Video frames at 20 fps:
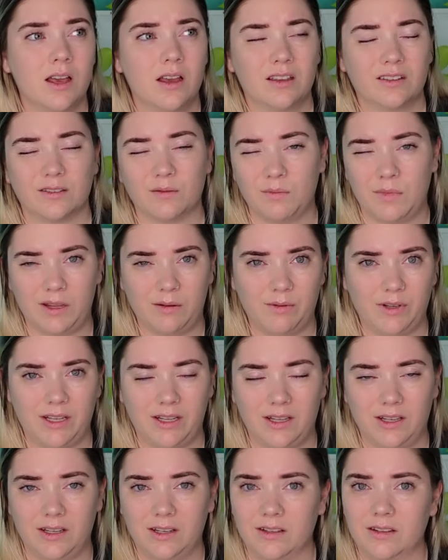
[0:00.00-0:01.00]
So
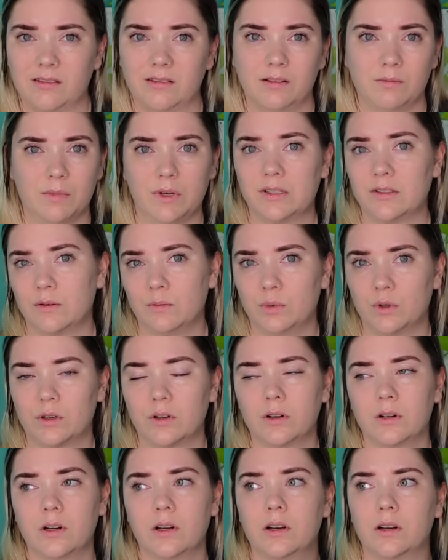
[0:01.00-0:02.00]
maybe the
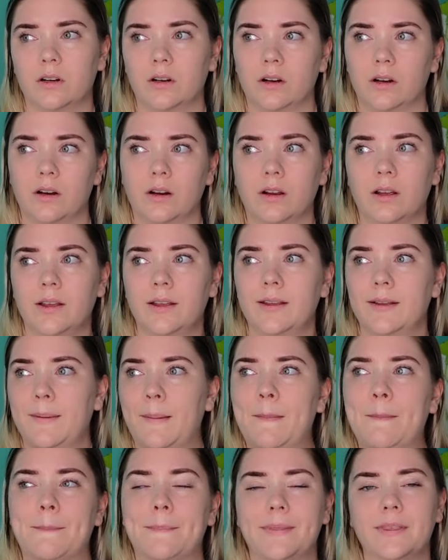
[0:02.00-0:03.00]
Musselburgh or
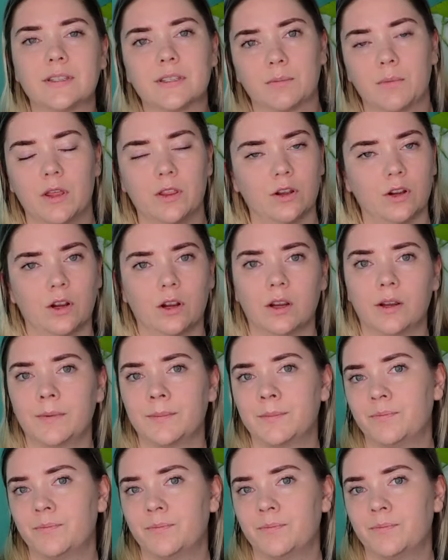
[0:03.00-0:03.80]
some other